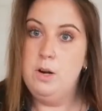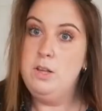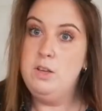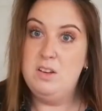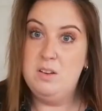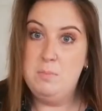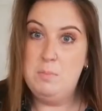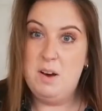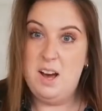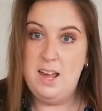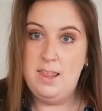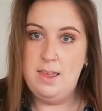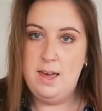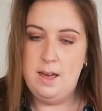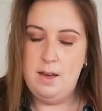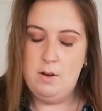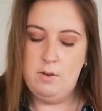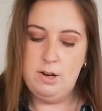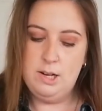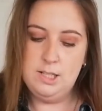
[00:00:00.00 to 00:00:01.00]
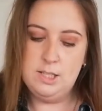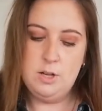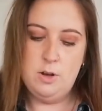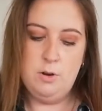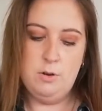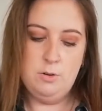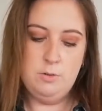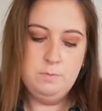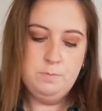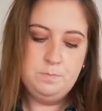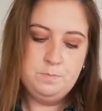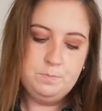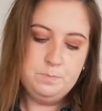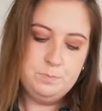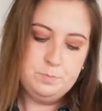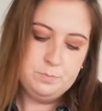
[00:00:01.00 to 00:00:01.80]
you can buy that on its own.